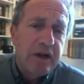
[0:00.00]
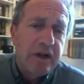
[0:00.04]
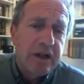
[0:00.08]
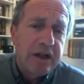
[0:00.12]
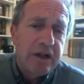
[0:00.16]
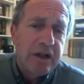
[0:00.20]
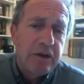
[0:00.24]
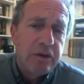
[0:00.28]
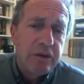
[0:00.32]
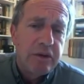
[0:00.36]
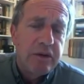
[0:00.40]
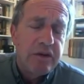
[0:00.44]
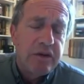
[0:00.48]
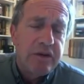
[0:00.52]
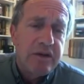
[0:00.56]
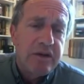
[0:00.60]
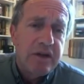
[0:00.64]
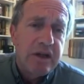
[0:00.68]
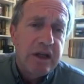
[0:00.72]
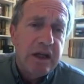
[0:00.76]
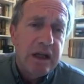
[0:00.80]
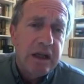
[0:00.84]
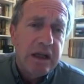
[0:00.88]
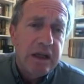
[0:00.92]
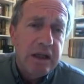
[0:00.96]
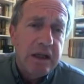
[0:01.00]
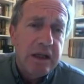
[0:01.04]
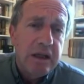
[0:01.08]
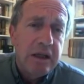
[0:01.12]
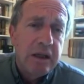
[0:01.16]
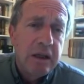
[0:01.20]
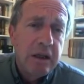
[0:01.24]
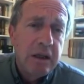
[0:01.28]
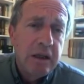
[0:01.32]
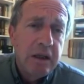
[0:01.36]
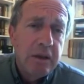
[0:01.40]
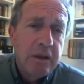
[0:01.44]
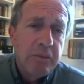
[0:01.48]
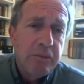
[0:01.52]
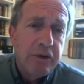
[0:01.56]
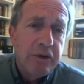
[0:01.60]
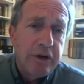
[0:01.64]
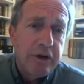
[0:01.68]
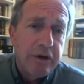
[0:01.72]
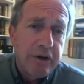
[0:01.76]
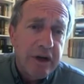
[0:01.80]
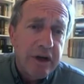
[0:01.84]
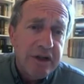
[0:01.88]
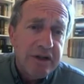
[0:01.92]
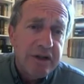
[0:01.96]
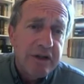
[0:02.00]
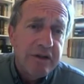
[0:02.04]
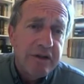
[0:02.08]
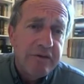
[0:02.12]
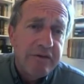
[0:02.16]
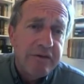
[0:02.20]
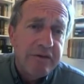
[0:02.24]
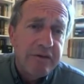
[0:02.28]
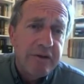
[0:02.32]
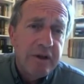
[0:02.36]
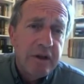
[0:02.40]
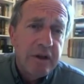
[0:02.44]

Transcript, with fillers: I couldn't see any progressive